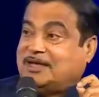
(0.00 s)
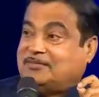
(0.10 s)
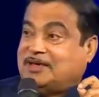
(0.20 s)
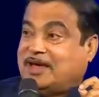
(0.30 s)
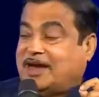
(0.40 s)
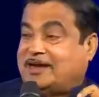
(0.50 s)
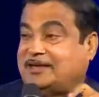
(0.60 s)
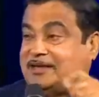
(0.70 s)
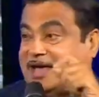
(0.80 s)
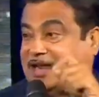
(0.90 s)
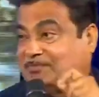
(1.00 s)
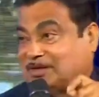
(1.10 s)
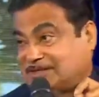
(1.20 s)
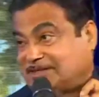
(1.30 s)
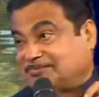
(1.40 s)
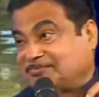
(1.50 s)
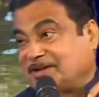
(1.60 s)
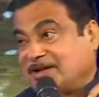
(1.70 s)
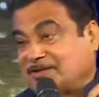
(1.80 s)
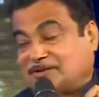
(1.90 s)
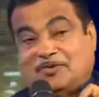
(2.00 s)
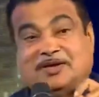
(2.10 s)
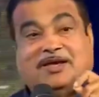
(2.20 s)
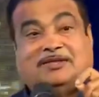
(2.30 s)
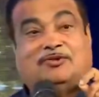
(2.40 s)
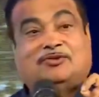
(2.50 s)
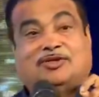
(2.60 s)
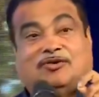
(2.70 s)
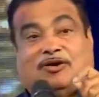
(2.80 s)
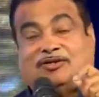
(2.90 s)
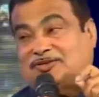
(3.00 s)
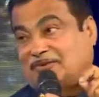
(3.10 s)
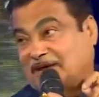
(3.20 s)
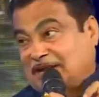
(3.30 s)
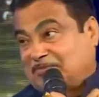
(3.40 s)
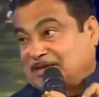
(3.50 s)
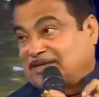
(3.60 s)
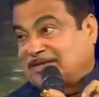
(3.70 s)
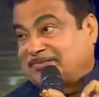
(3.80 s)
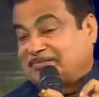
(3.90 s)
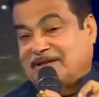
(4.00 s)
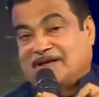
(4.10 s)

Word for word: DME adding in LPG so we can reduce the cost of LPG,